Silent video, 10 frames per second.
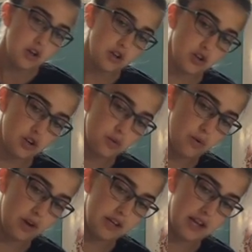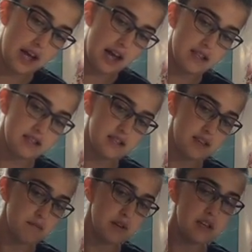you're going to want to add
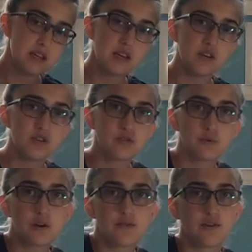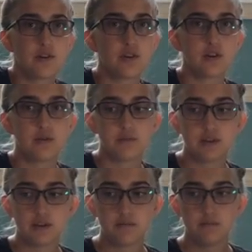some ears wherever you're going to
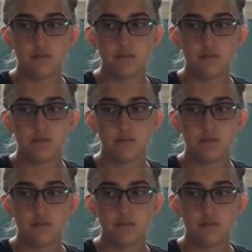put them.